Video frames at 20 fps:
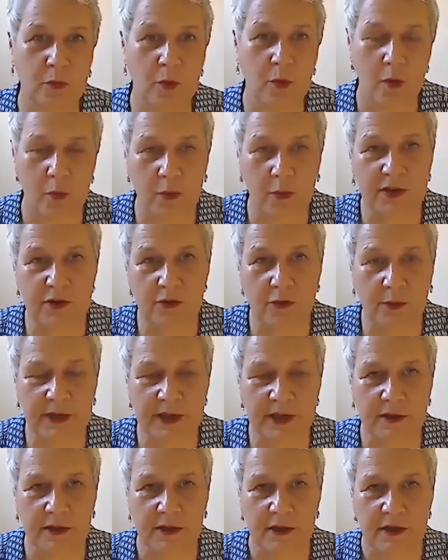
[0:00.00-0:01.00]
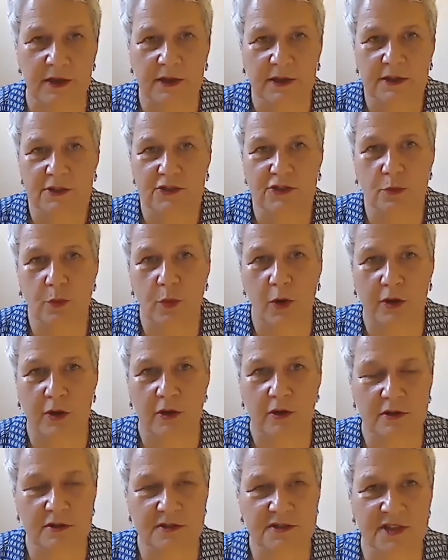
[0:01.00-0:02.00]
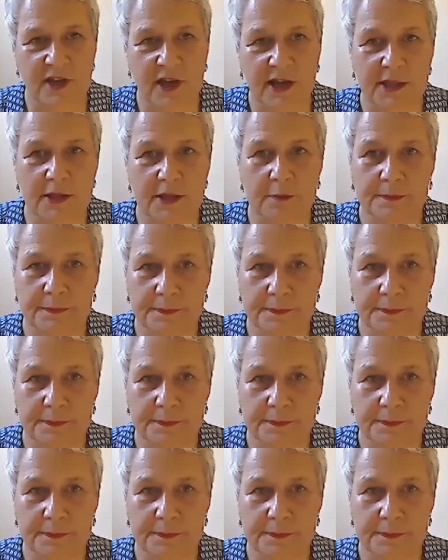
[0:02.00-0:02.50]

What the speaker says: what we do, to work alongside them.